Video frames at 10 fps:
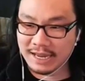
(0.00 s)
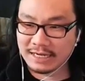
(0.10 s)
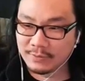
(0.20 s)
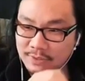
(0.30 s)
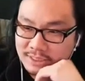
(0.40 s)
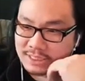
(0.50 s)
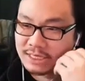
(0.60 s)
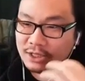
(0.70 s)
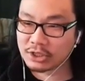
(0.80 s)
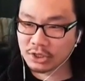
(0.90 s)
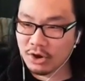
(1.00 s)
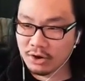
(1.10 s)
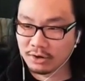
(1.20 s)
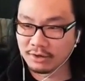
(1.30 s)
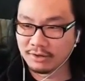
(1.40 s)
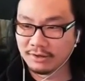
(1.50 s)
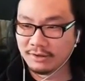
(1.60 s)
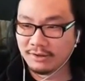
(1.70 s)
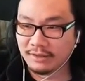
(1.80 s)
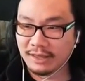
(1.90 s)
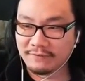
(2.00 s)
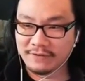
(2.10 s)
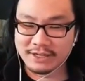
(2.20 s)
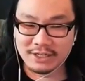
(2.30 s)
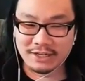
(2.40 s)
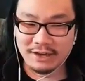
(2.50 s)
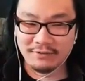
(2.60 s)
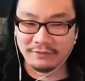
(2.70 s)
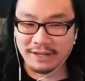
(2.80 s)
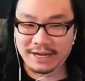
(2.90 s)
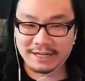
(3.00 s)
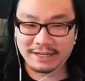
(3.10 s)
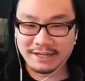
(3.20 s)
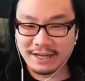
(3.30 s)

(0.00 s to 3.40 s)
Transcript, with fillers: and he would sing the song like Veggie of like